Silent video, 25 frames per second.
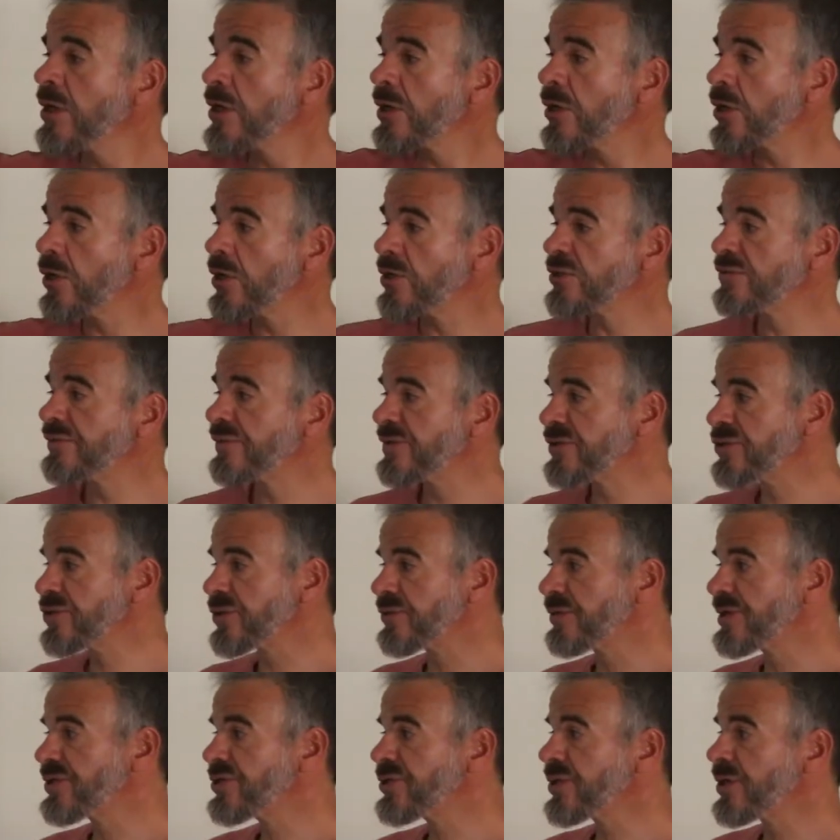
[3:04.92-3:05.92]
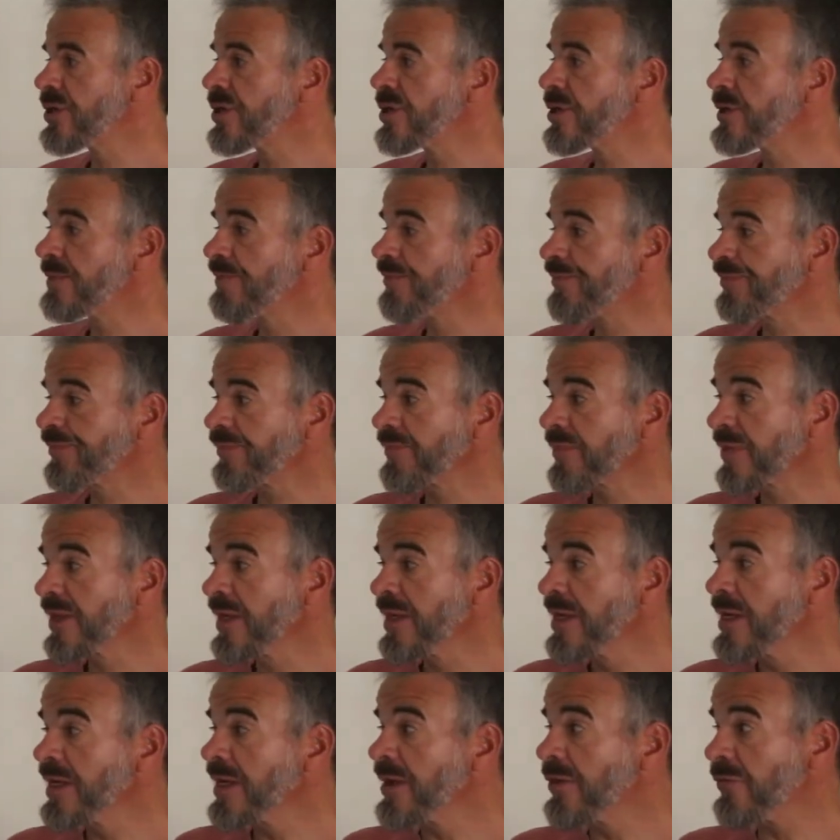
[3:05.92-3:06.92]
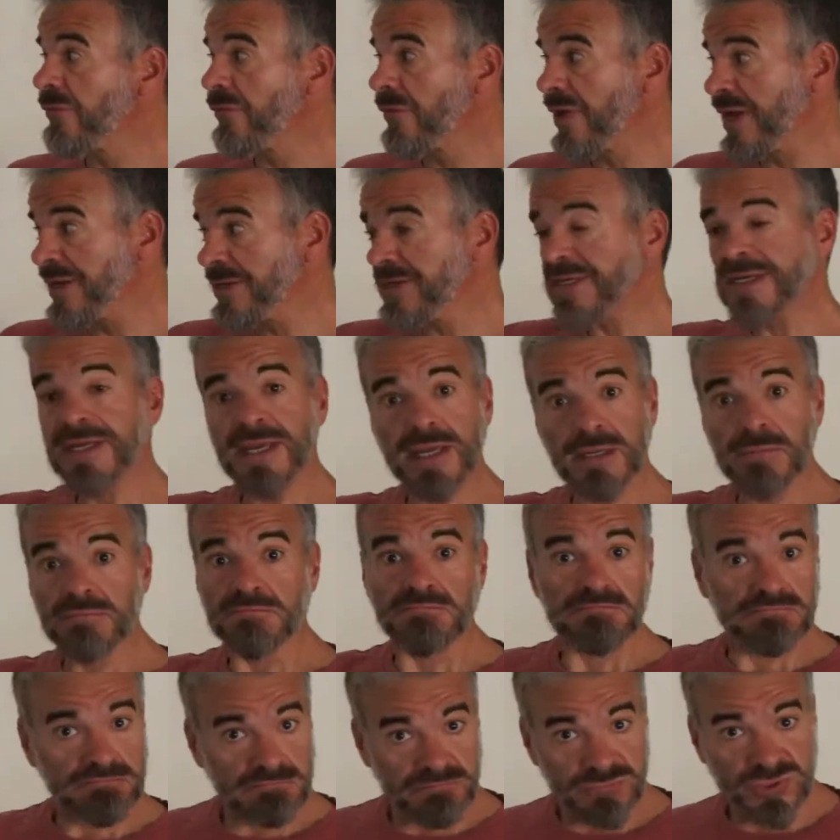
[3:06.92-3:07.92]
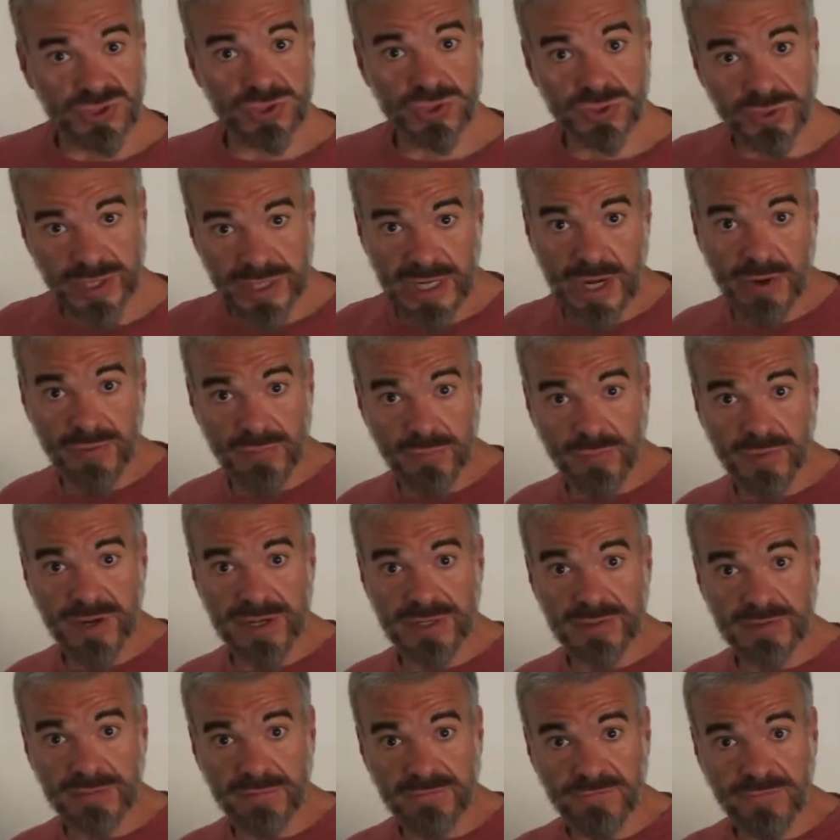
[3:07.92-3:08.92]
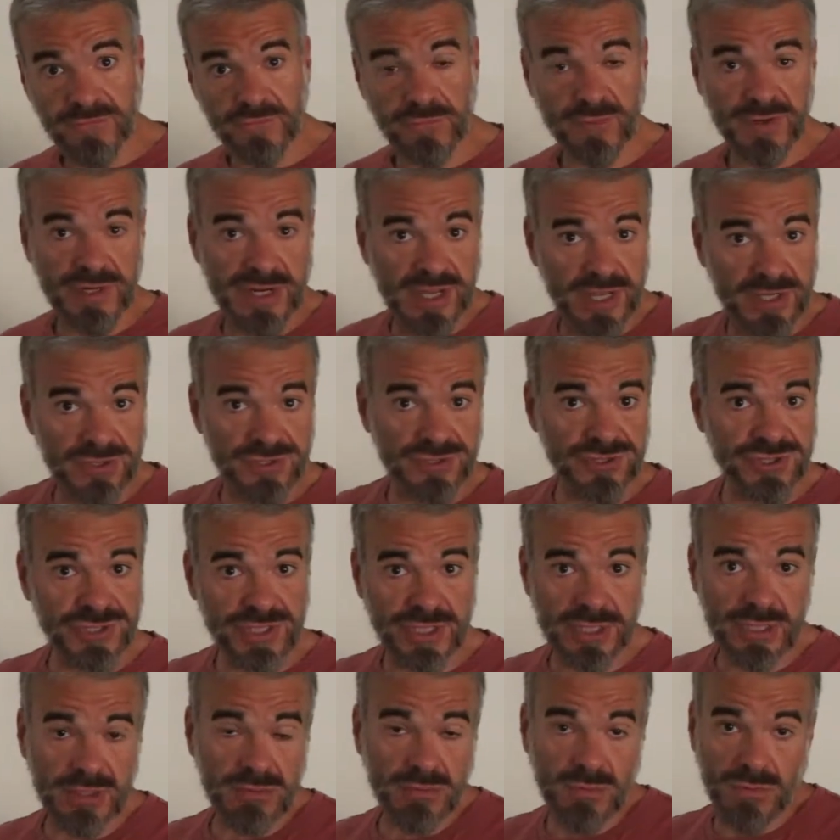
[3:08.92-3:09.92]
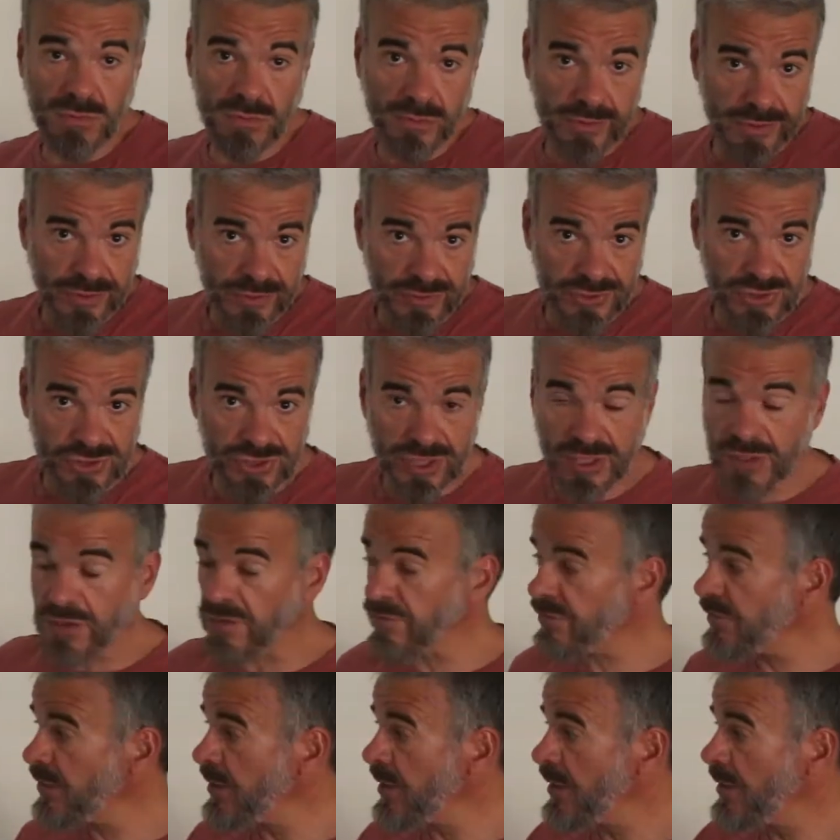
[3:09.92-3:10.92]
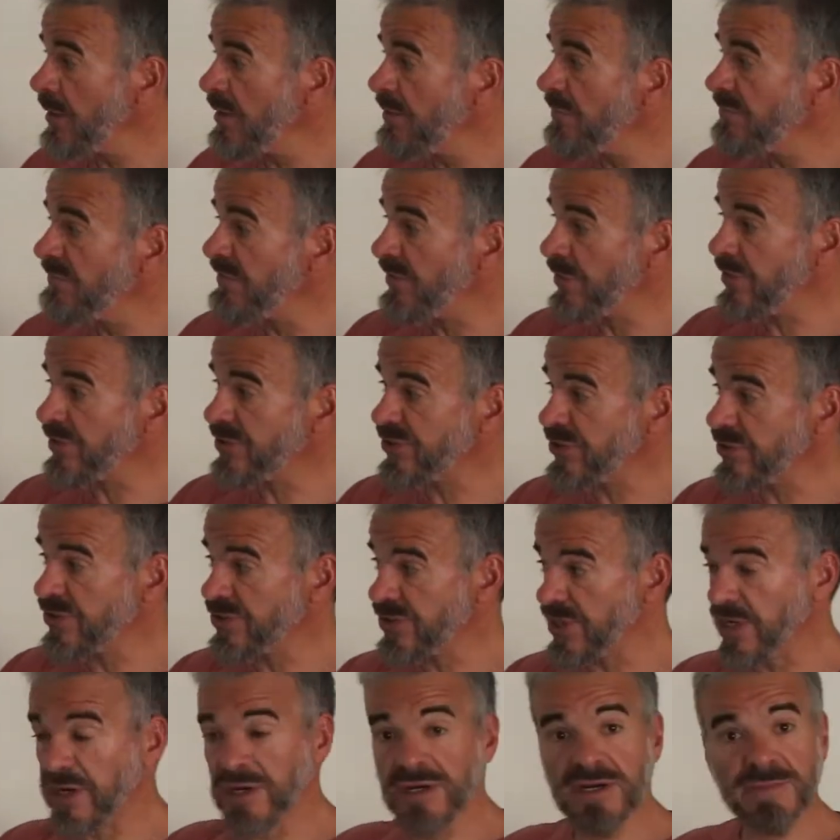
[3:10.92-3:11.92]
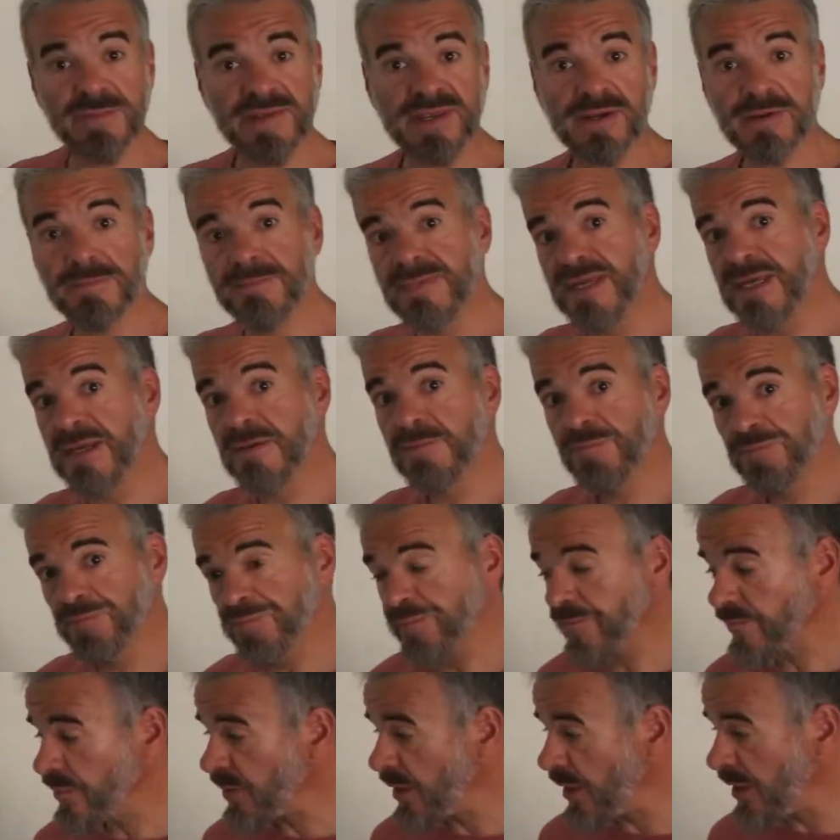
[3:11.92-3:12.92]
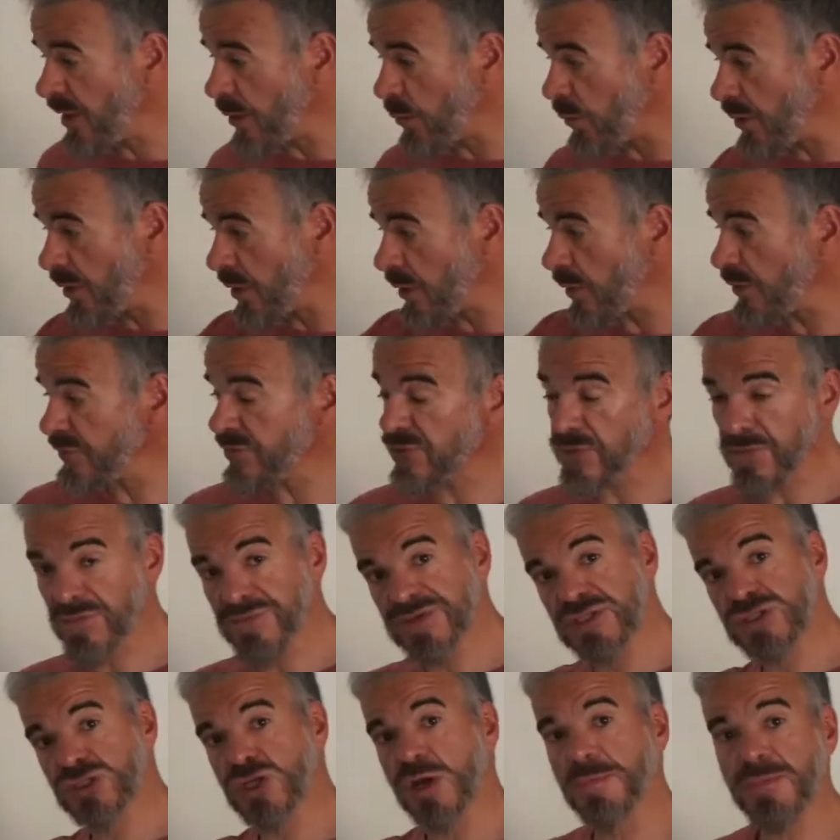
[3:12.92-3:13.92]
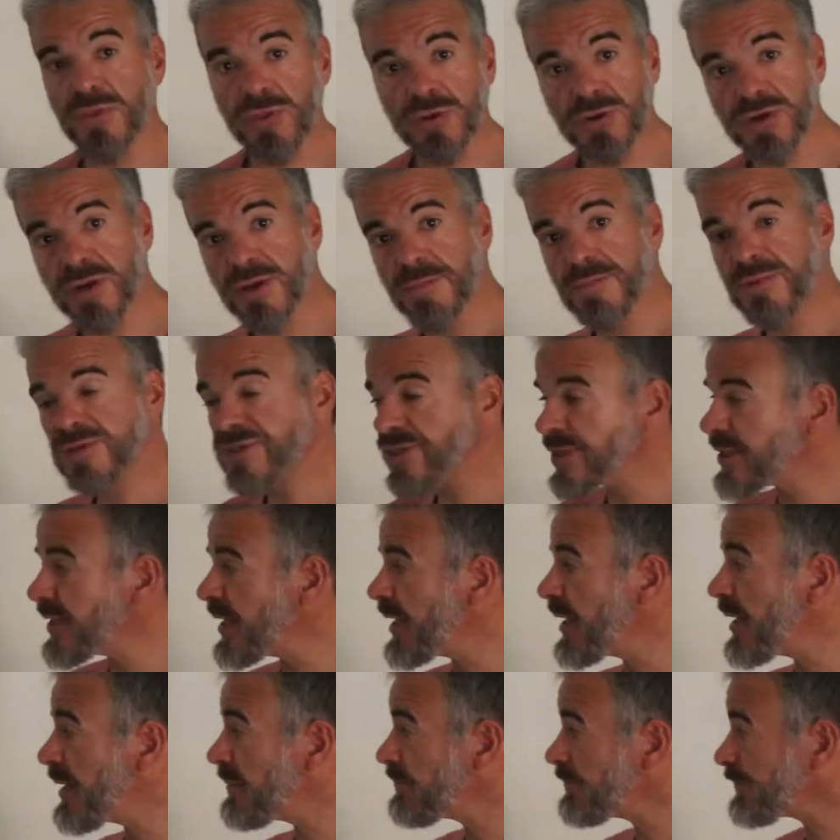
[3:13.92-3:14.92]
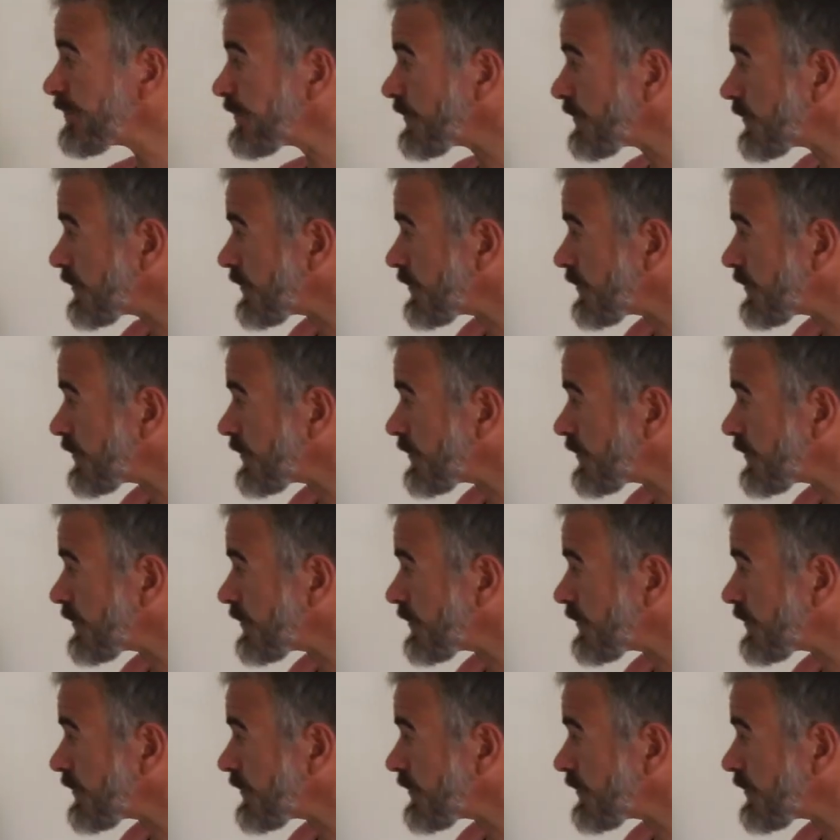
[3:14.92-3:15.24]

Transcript: cost versus return, renting it, straight up rent through an agency or yourself, versus Airbnb, and I will go through some of the numbers in there,